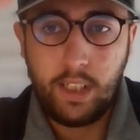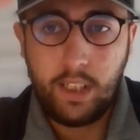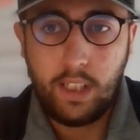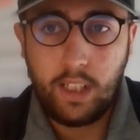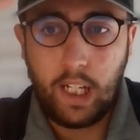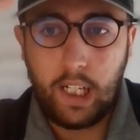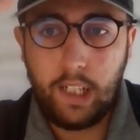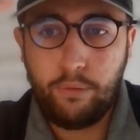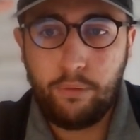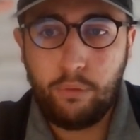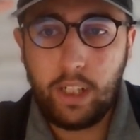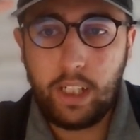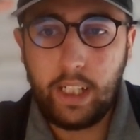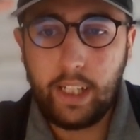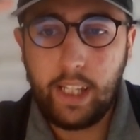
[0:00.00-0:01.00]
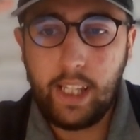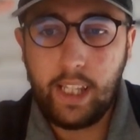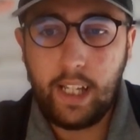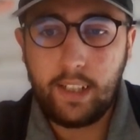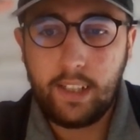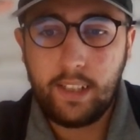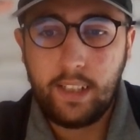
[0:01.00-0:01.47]
And if we click here,
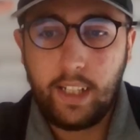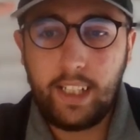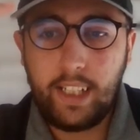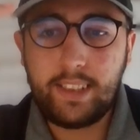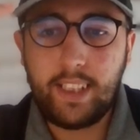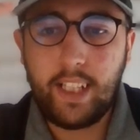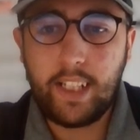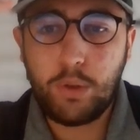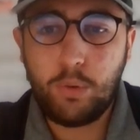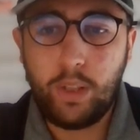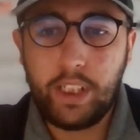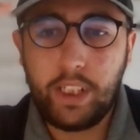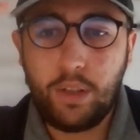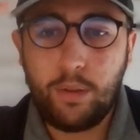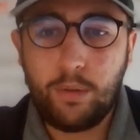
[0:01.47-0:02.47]
it's actually true.